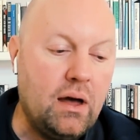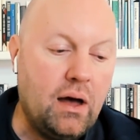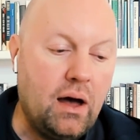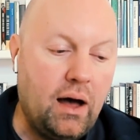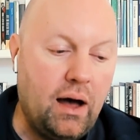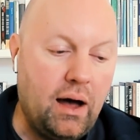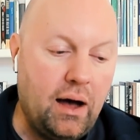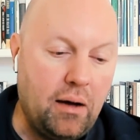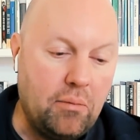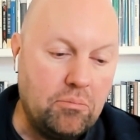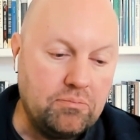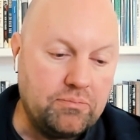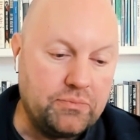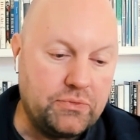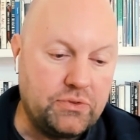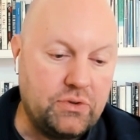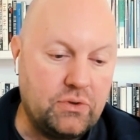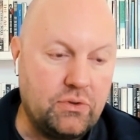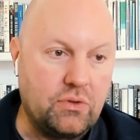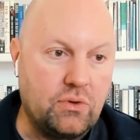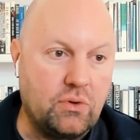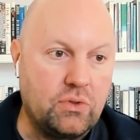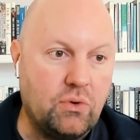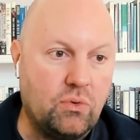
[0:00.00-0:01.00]
To
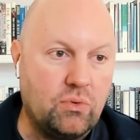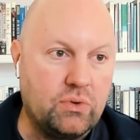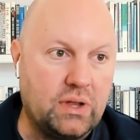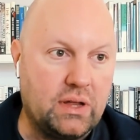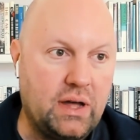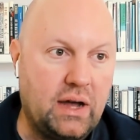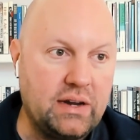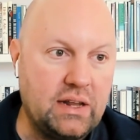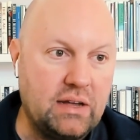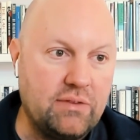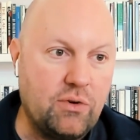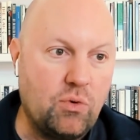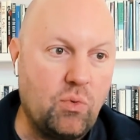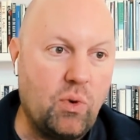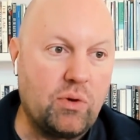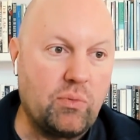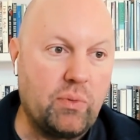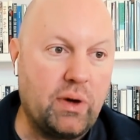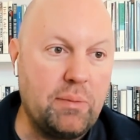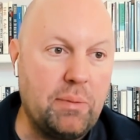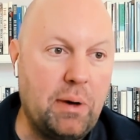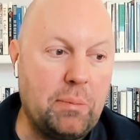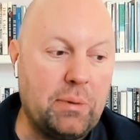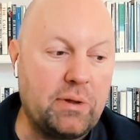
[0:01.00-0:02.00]
the idea of a
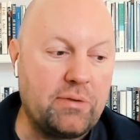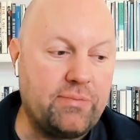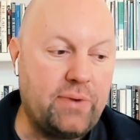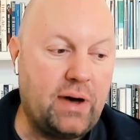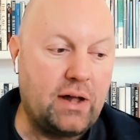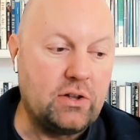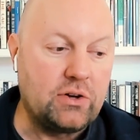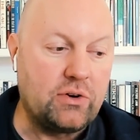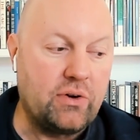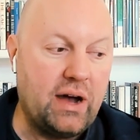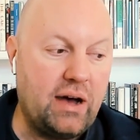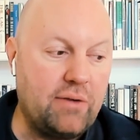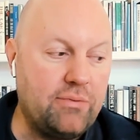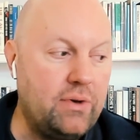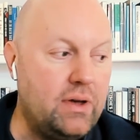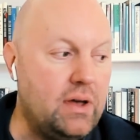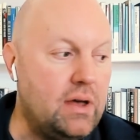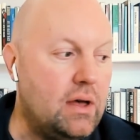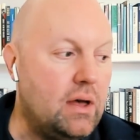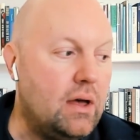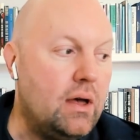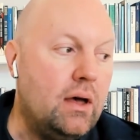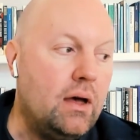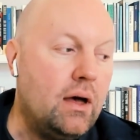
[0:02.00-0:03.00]
one-way public follow graph.
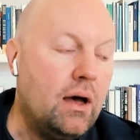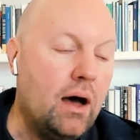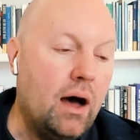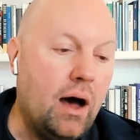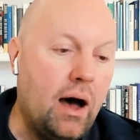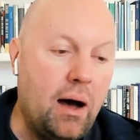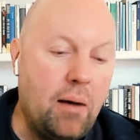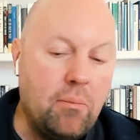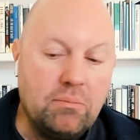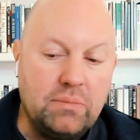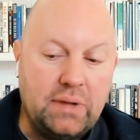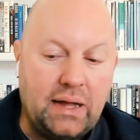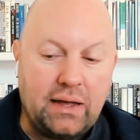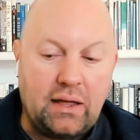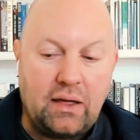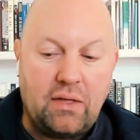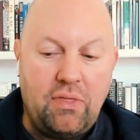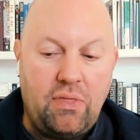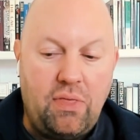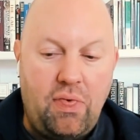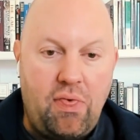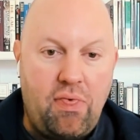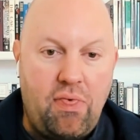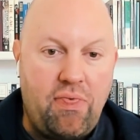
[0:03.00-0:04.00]
Like
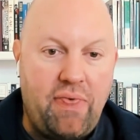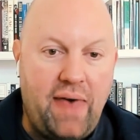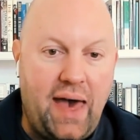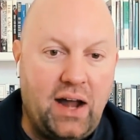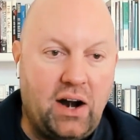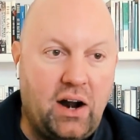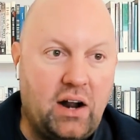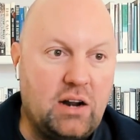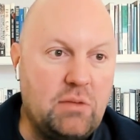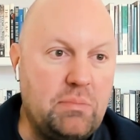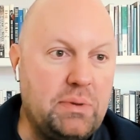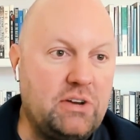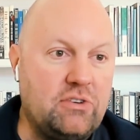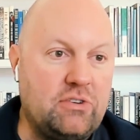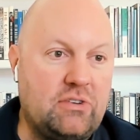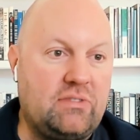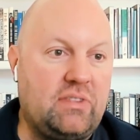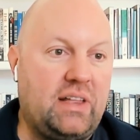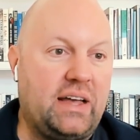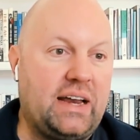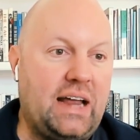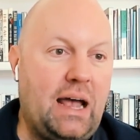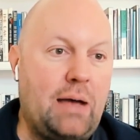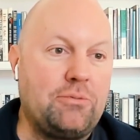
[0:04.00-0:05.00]
that ought to be just
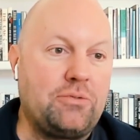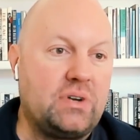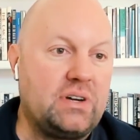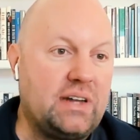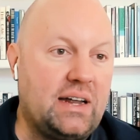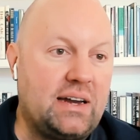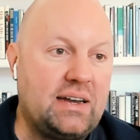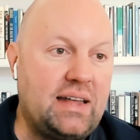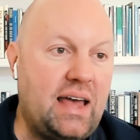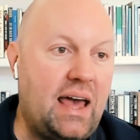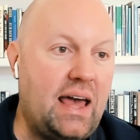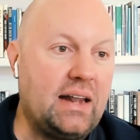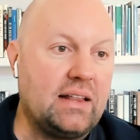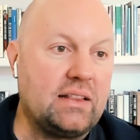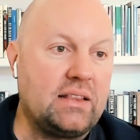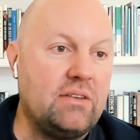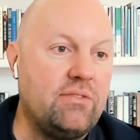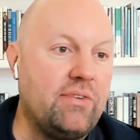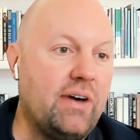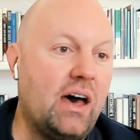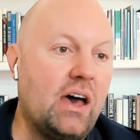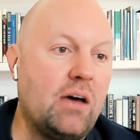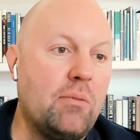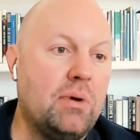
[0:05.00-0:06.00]
like absolutely titanically
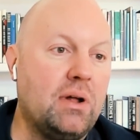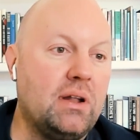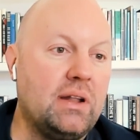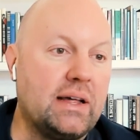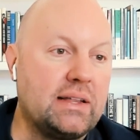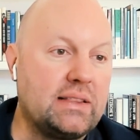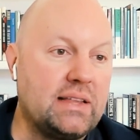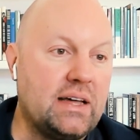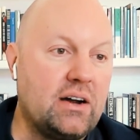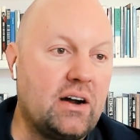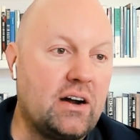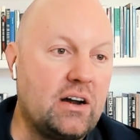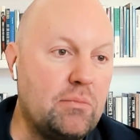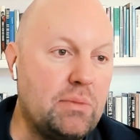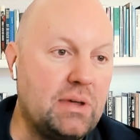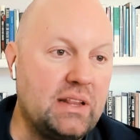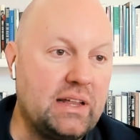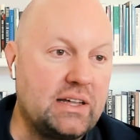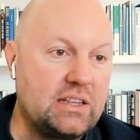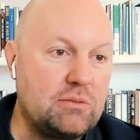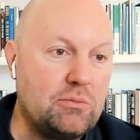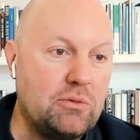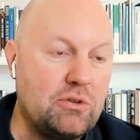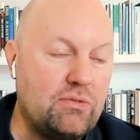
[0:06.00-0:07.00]
valuable. Like that ought to be
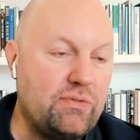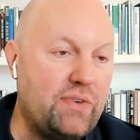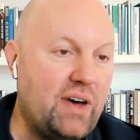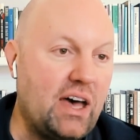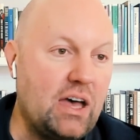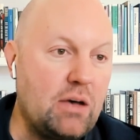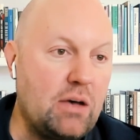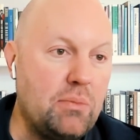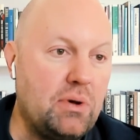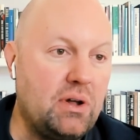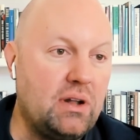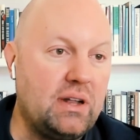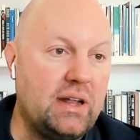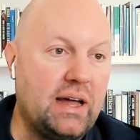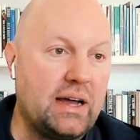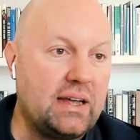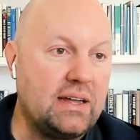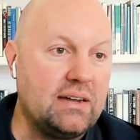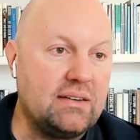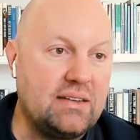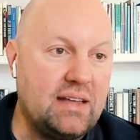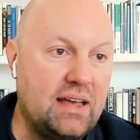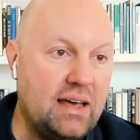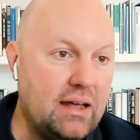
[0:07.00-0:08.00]
like the most valuable like
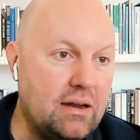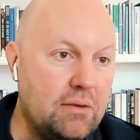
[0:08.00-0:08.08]
intent,